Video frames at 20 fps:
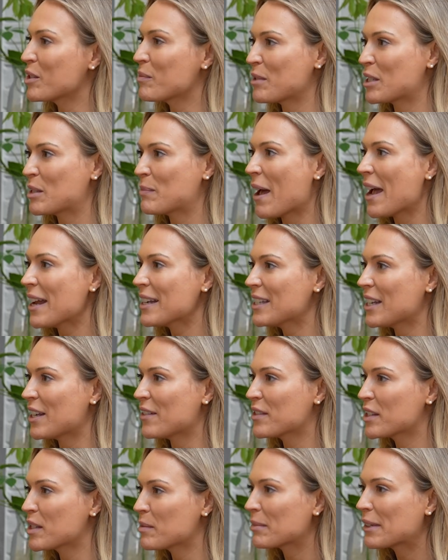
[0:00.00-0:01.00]
perspective,
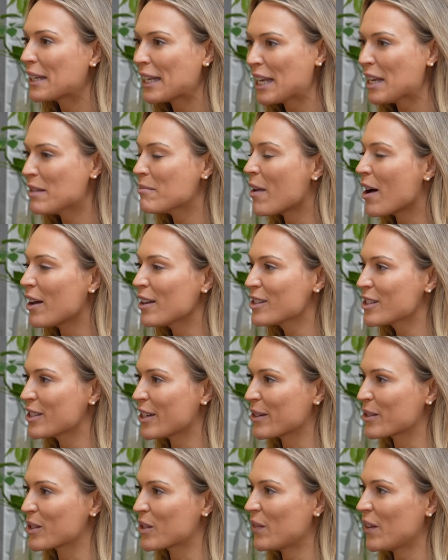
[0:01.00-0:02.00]
some key
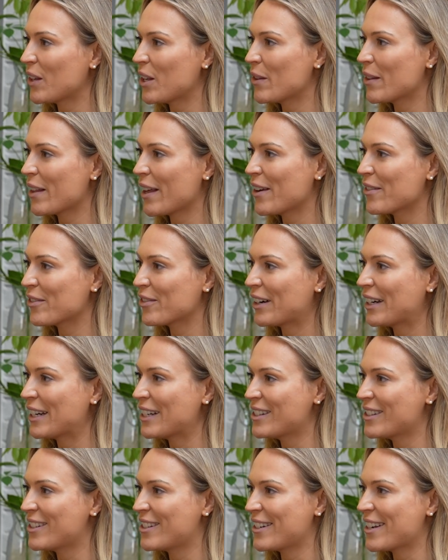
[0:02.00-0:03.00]
milestones for you that have really
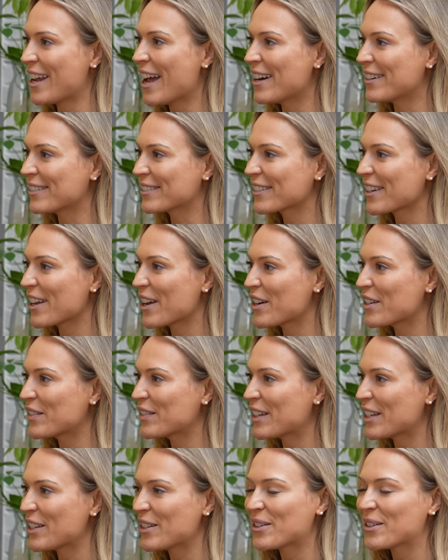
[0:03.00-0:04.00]
stood out
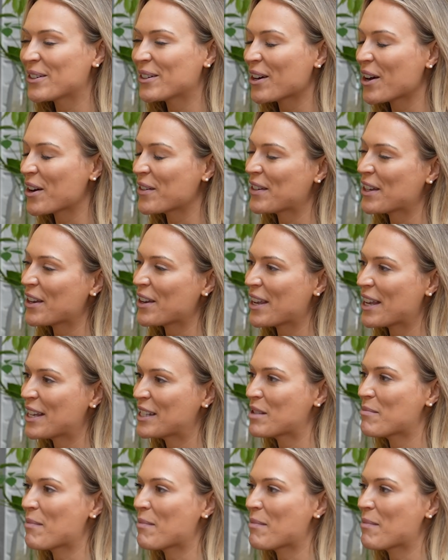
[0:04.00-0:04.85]
over your years at